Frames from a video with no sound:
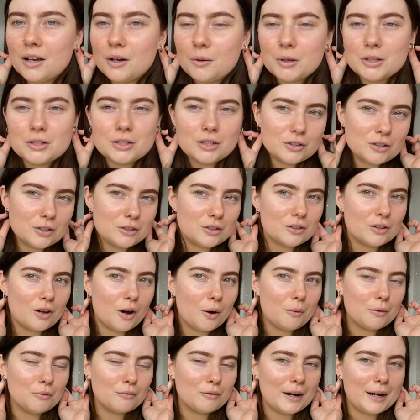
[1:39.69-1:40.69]
which I just
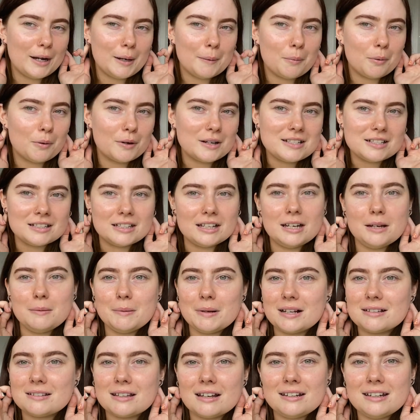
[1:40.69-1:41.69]
thought were really pretty
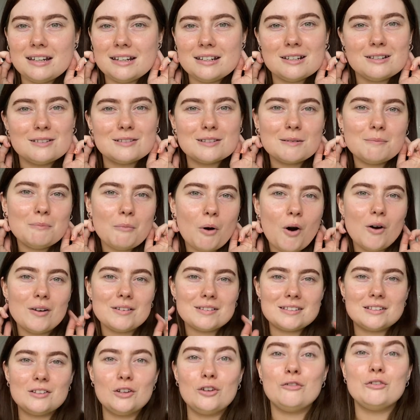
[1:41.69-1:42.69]
because I needed some more
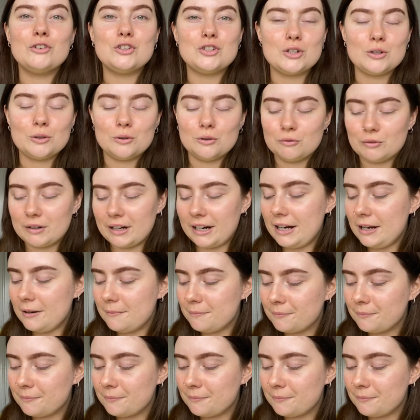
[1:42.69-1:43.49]
silver jewellery.